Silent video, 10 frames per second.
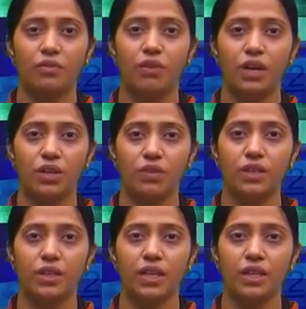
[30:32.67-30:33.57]
one of the
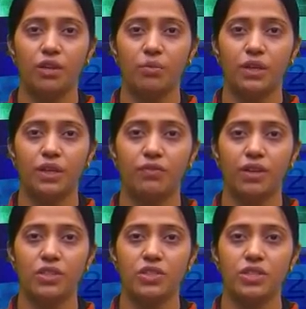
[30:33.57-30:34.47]
trigonometric
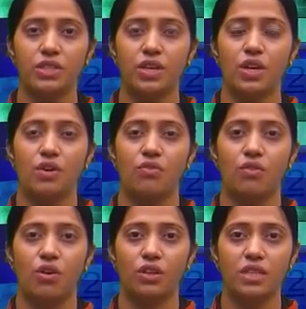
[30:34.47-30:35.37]
function
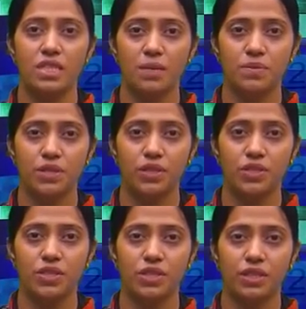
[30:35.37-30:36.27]
for the
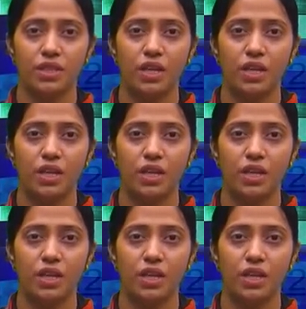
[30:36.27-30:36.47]
substitution.